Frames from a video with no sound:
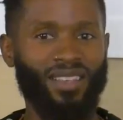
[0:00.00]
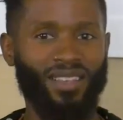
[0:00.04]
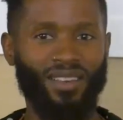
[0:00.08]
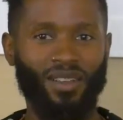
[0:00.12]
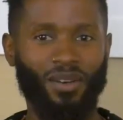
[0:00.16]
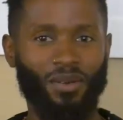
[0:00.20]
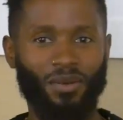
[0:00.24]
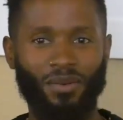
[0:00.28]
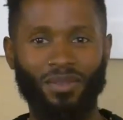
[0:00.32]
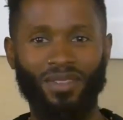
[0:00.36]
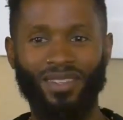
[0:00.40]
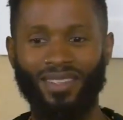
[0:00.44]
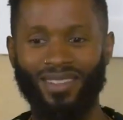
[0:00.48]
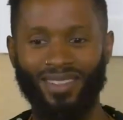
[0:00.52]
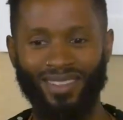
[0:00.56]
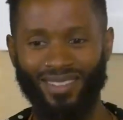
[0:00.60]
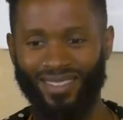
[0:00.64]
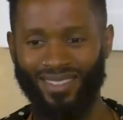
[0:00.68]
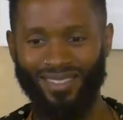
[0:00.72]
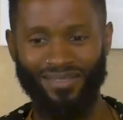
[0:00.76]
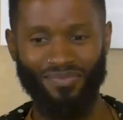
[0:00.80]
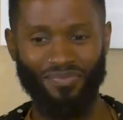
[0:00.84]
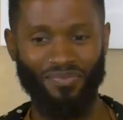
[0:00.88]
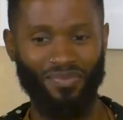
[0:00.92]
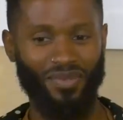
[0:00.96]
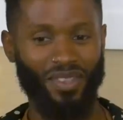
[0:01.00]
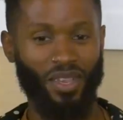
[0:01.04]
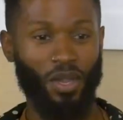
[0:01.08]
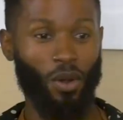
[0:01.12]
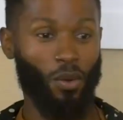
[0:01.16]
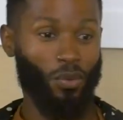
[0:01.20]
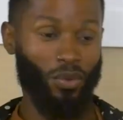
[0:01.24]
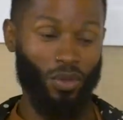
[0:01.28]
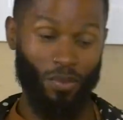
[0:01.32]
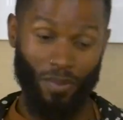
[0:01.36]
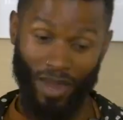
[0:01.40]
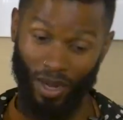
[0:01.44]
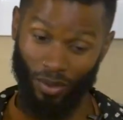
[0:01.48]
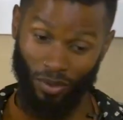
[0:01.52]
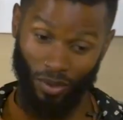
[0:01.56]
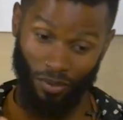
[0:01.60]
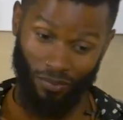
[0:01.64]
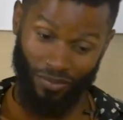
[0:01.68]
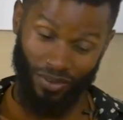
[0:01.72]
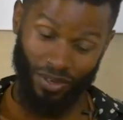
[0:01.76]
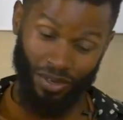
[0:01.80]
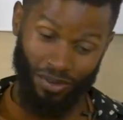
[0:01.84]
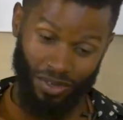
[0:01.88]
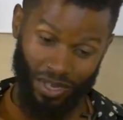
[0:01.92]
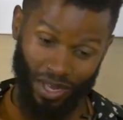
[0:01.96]
you know you make
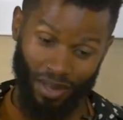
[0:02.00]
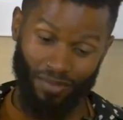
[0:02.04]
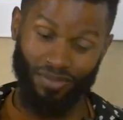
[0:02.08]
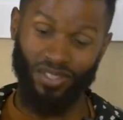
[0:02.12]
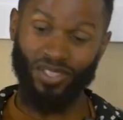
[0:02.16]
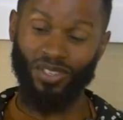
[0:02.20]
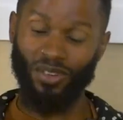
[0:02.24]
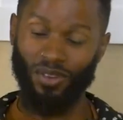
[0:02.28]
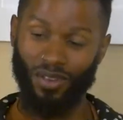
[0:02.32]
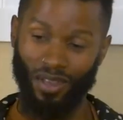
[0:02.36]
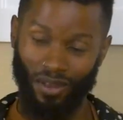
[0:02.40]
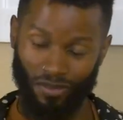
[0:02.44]
room for your gifts. Your